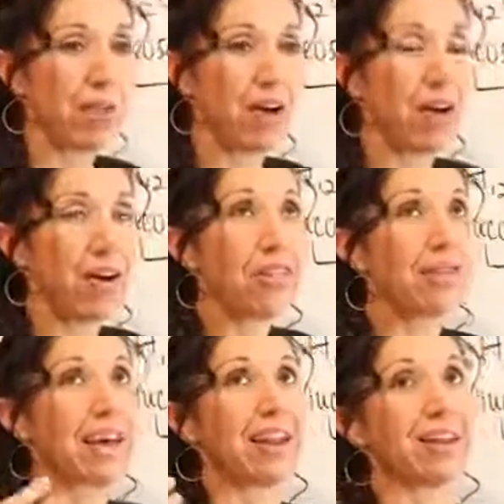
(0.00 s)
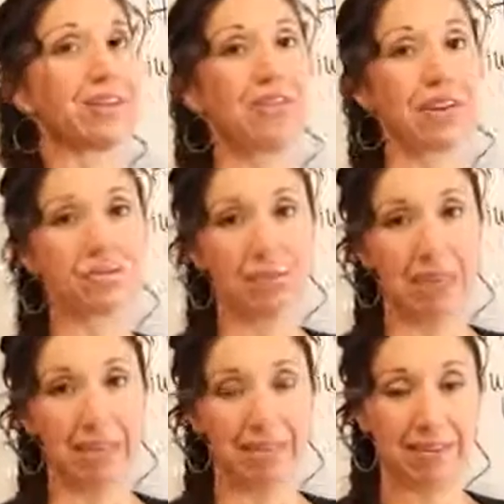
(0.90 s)
all of that energy is
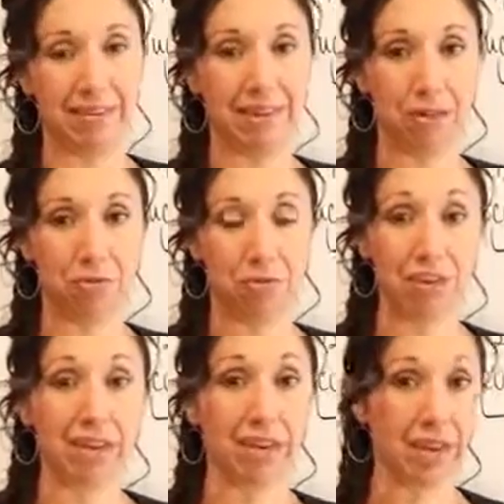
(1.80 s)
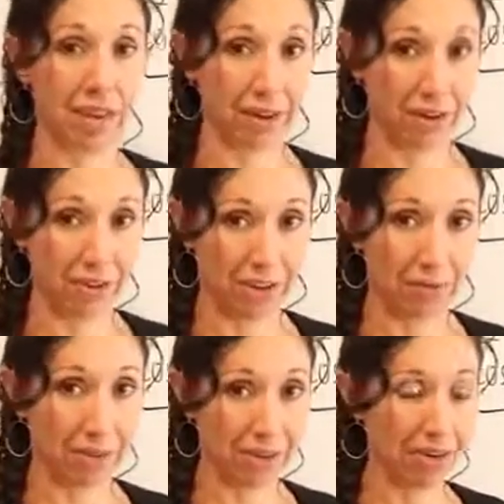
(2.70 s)
released in the form of kinetic energy,
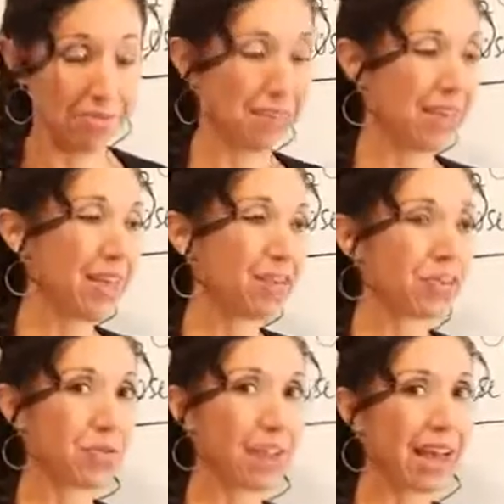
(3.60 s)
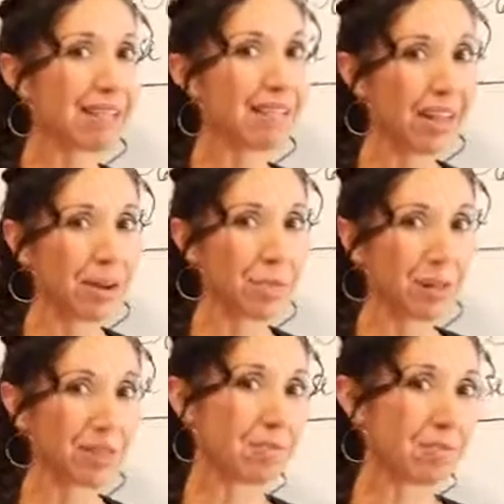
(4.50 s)
right? So that's kind of what
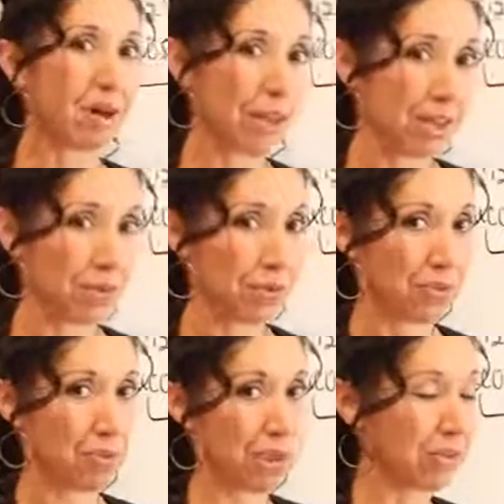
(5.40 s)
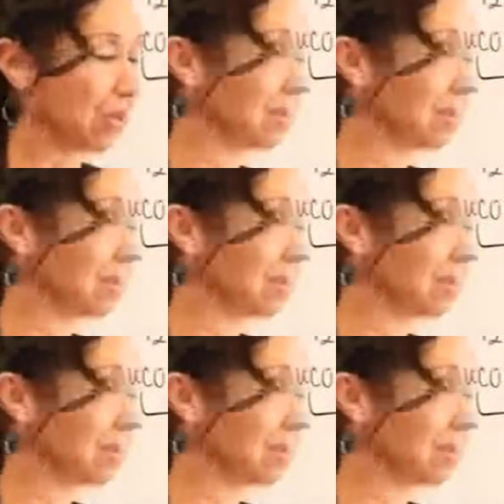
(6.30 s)
these molecules are about to